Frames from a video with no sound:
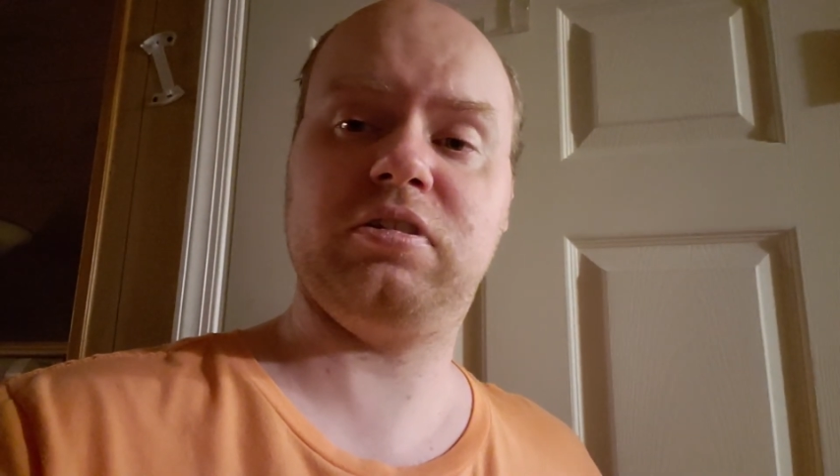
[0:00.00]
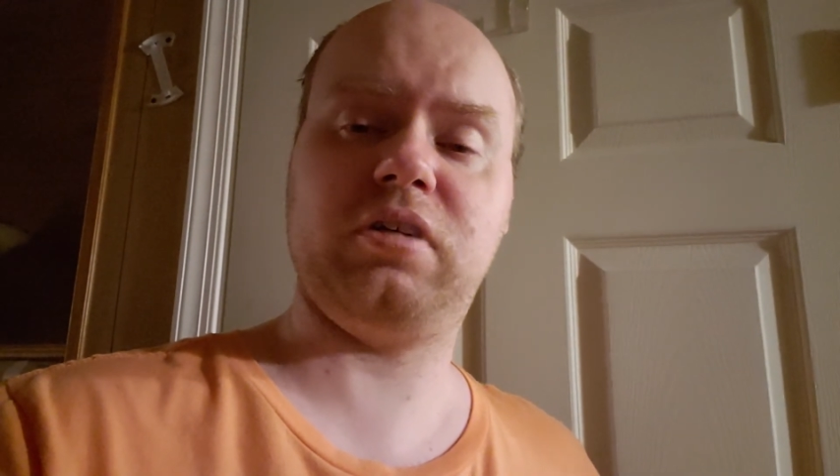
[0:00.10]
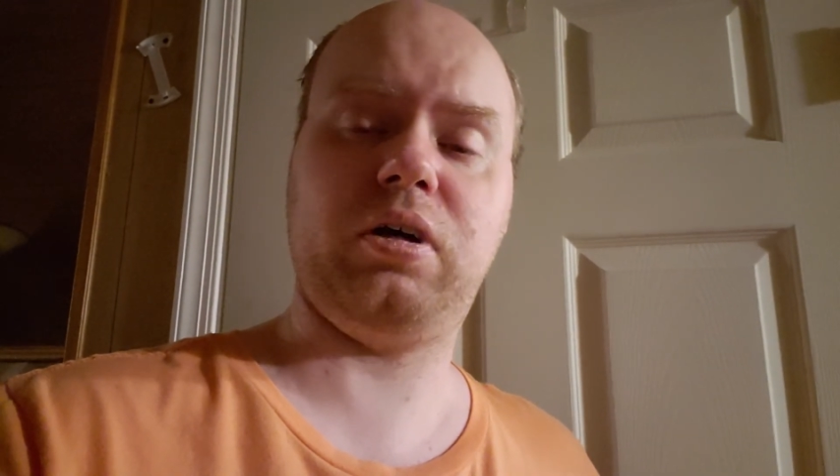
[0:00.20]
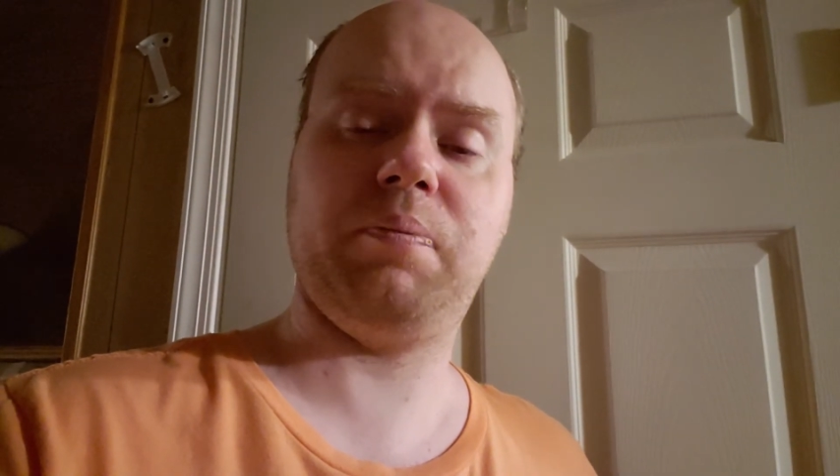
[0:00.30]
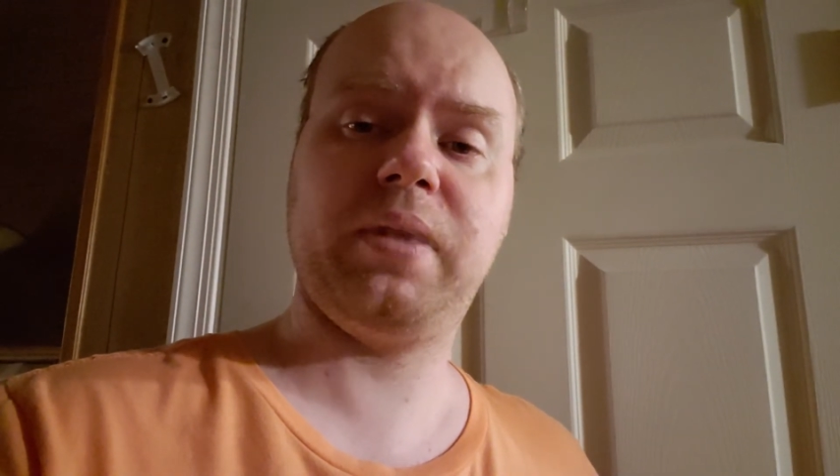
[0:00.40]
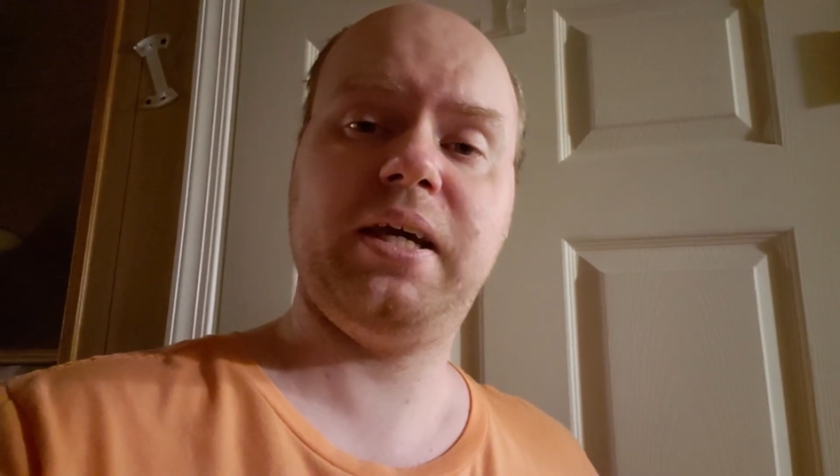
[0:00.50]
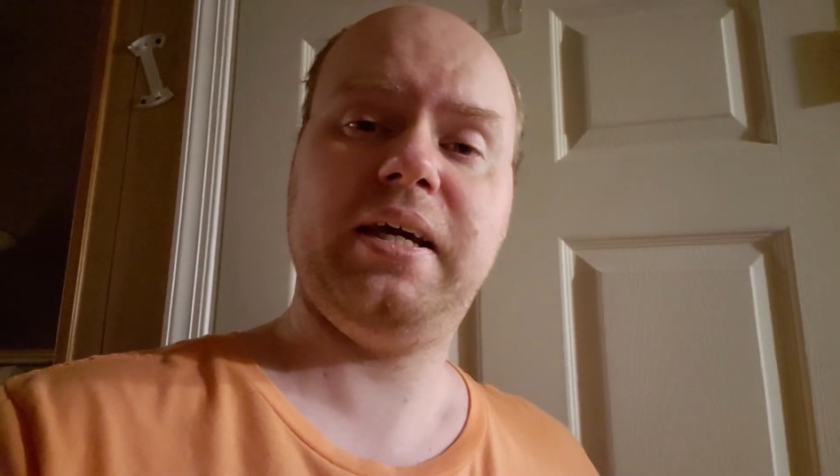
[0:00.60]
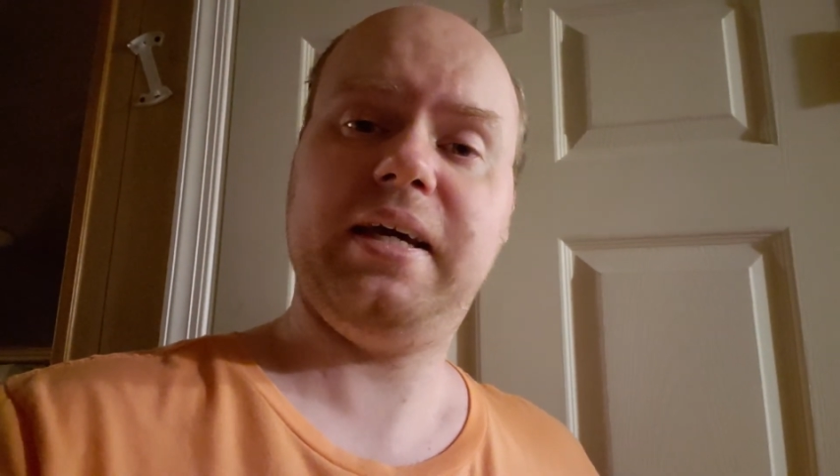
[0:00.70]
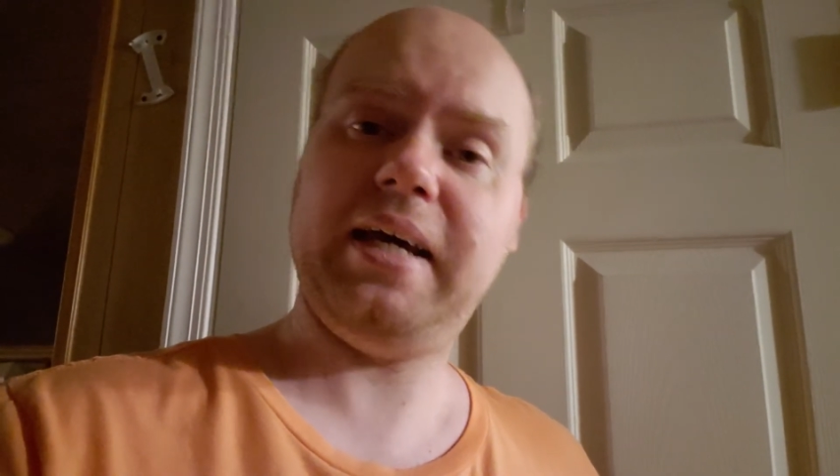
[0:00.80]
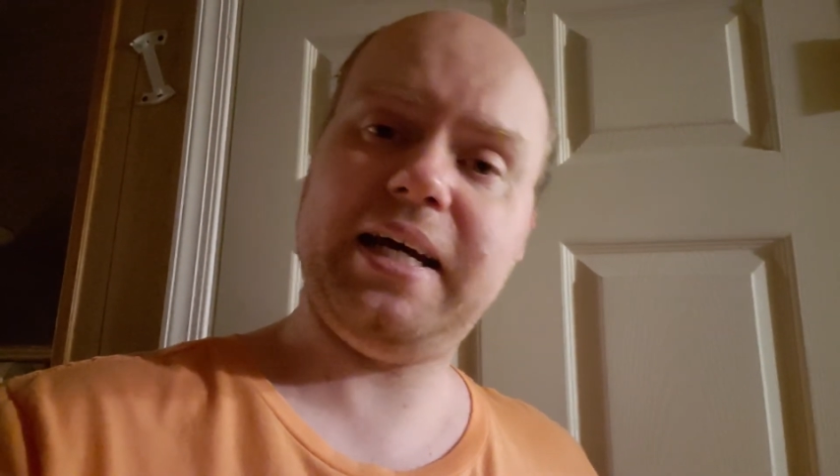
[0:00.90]
So
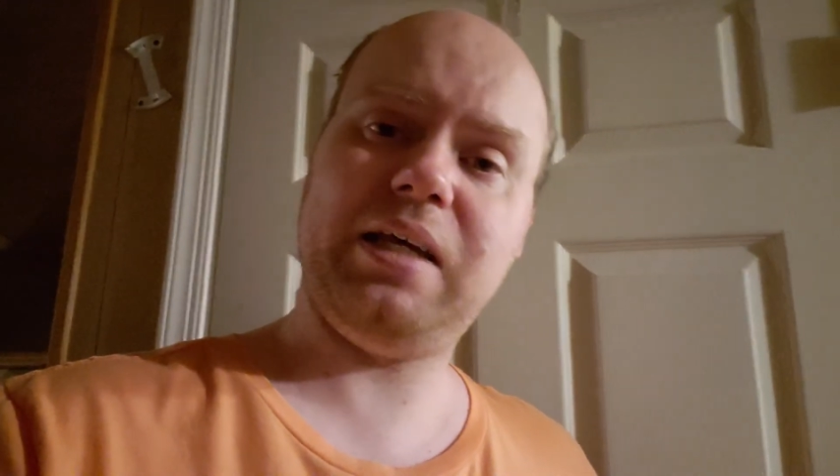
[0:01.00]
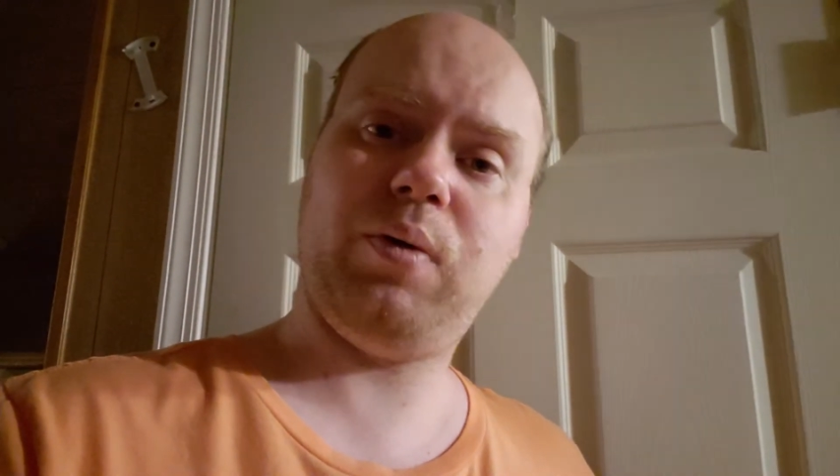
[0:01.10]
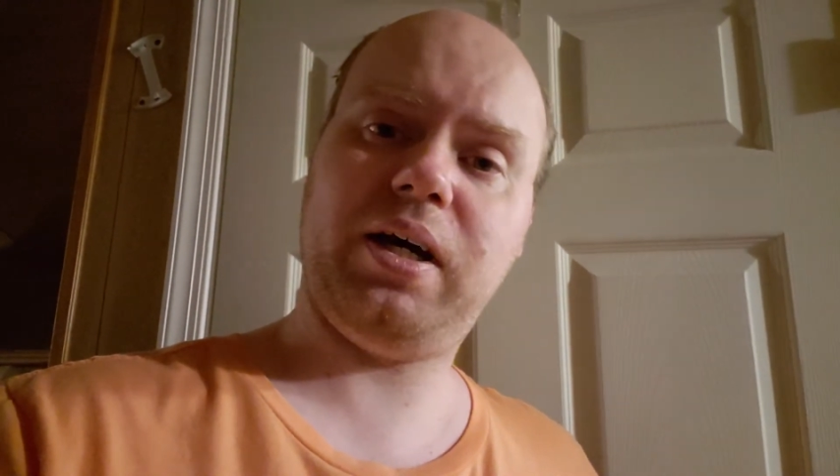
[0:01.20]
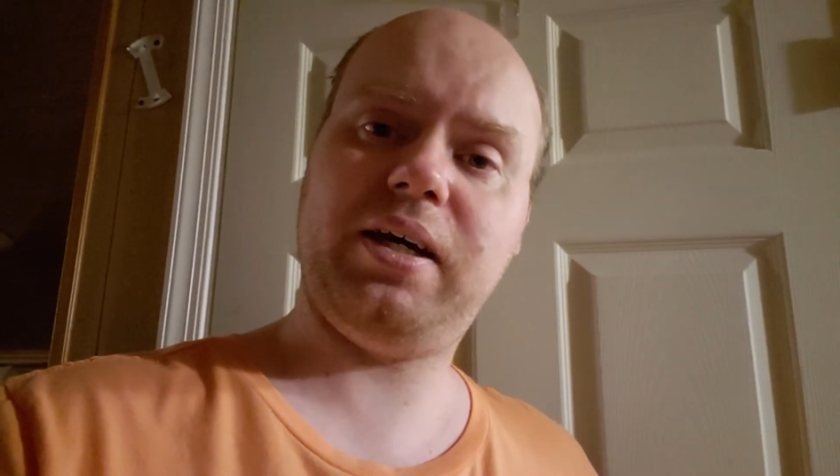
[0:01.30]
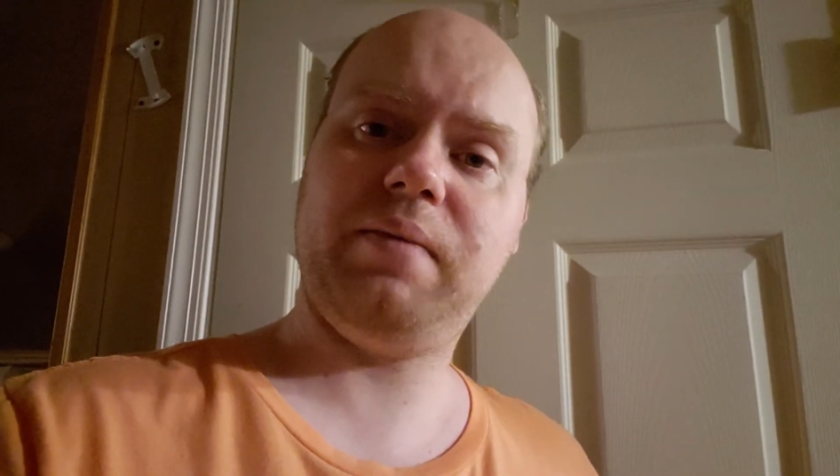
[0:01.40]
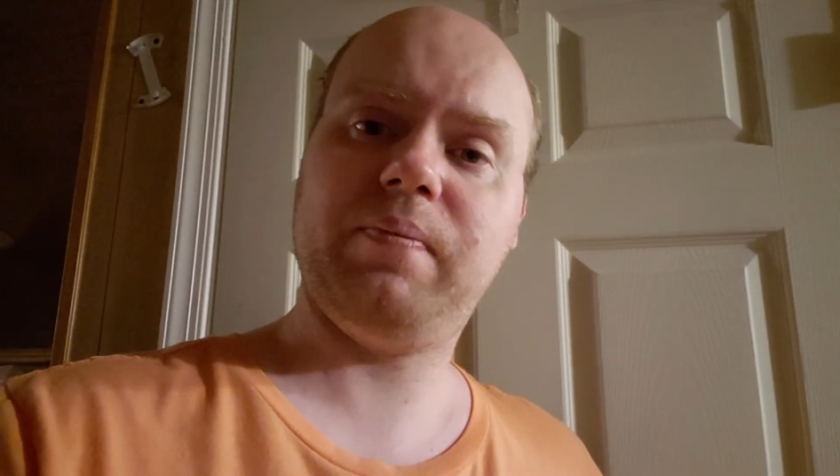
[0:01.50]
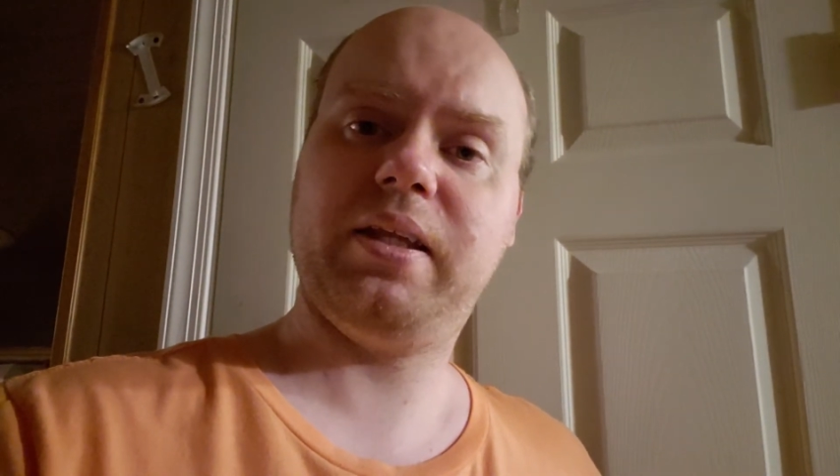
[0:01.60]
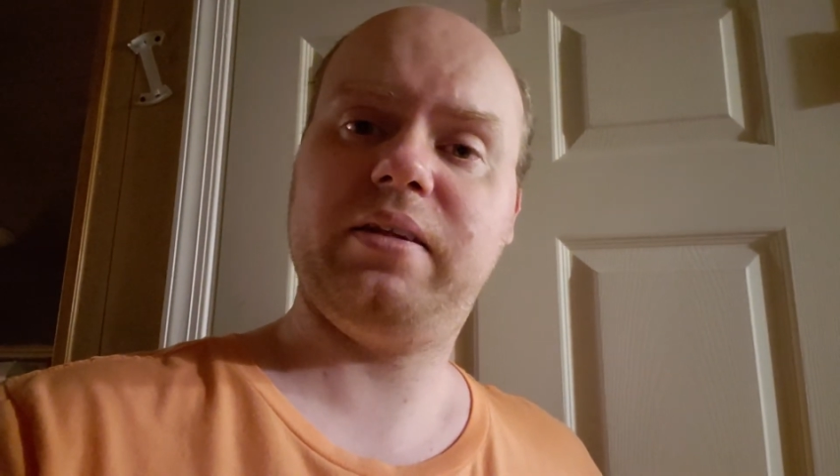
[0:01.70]
anyway,